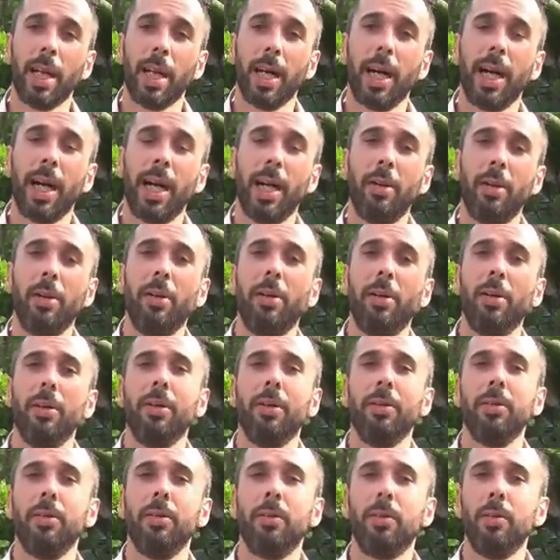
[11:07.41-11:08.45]

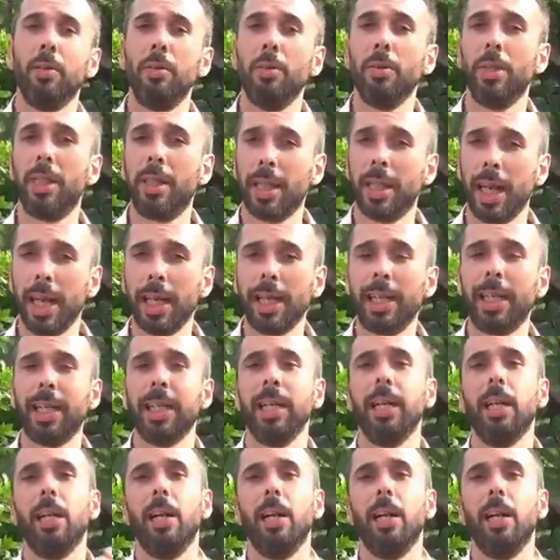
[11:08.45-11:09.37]
how to shake